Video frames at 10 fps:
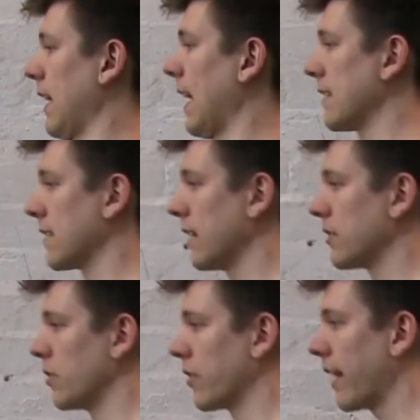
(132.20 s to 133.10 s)
as I
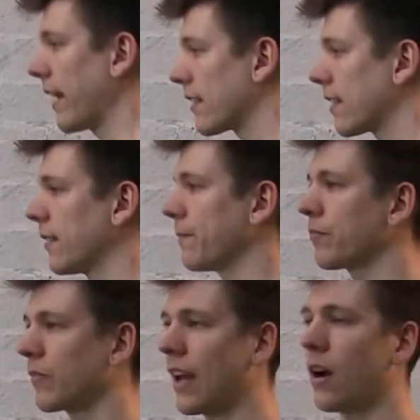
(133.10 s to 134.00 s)
do that.
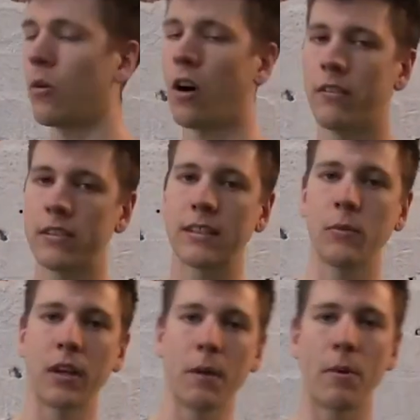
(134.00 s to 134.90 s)
Now obviously
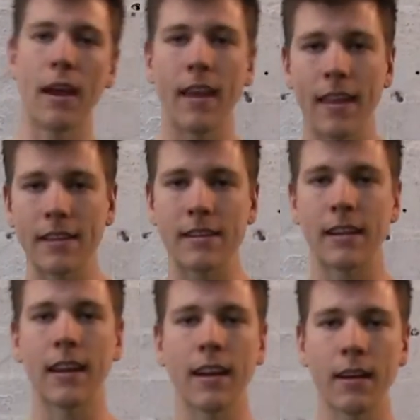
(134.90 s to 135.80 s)
we're going to pair that
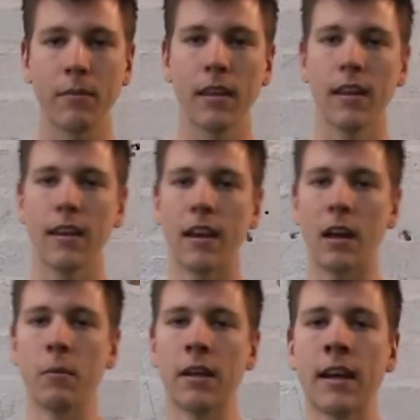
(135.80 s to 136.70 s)
together
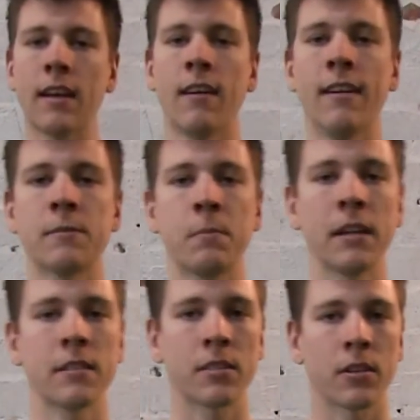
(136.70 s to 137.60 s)
and we get nice
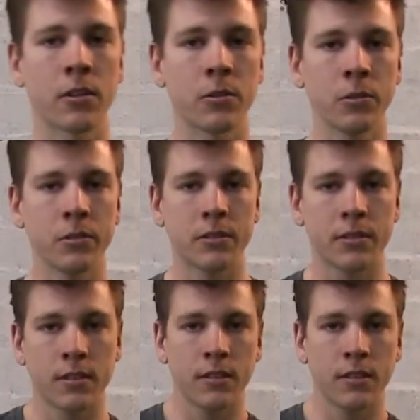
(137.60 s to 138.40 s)
big circles